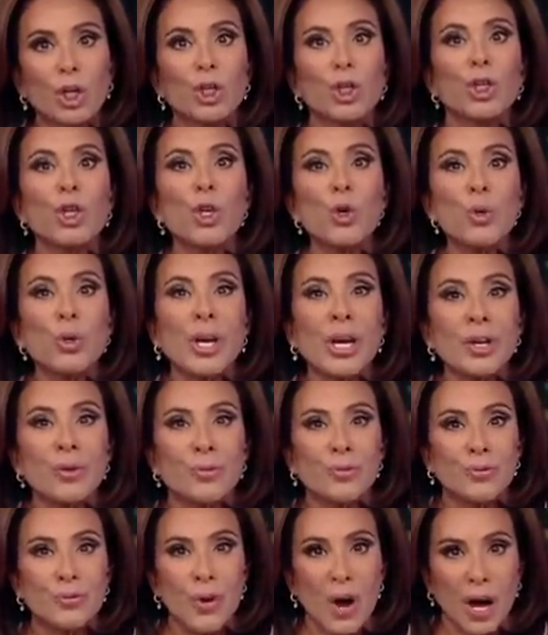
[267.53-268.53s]
You
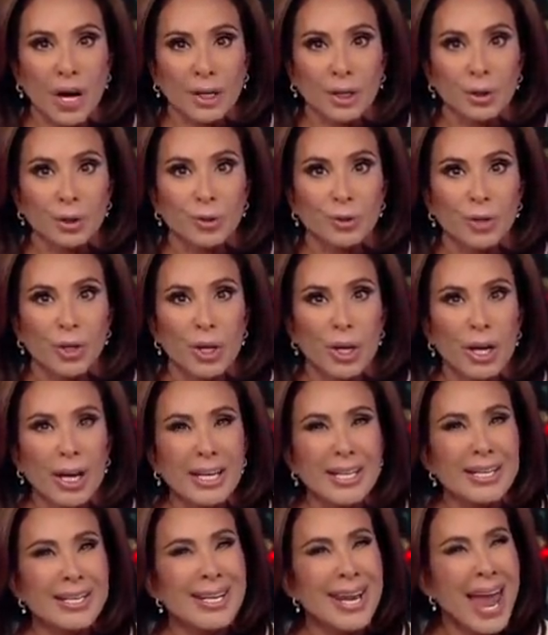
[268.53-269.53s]
get fired.
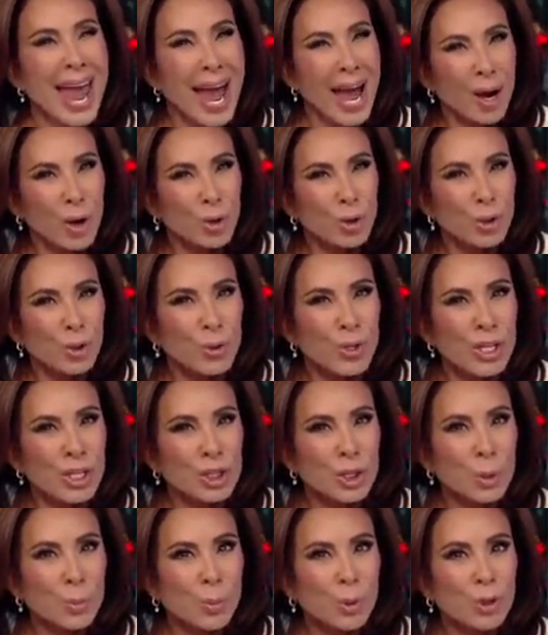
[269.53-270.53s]
Now you
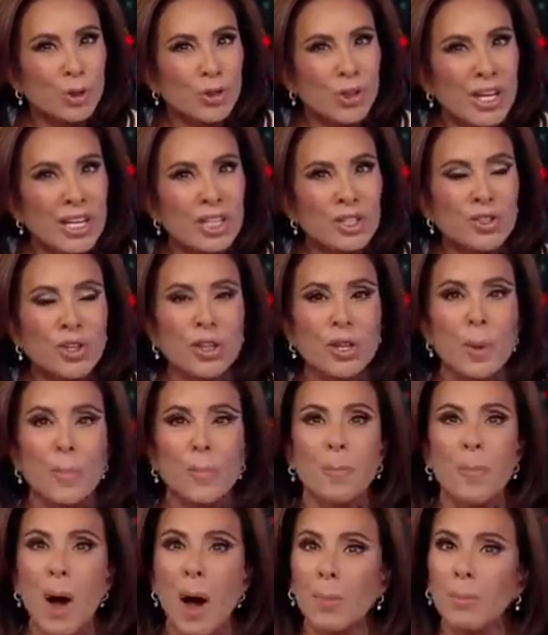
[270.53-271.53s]
need to put things in the
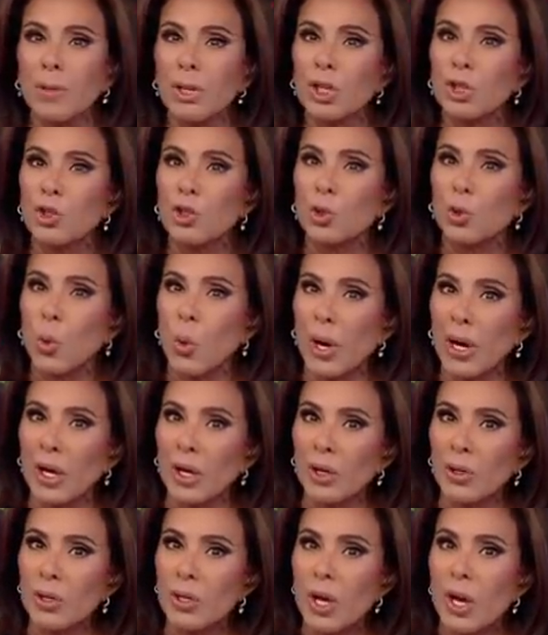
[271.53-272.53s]
public
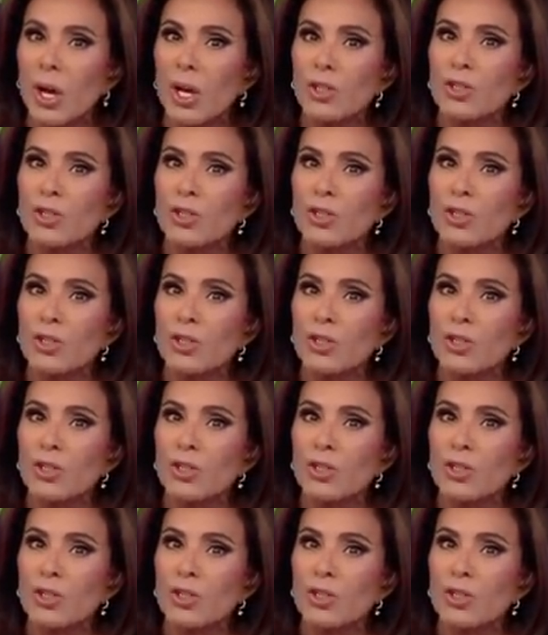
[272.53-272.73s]
square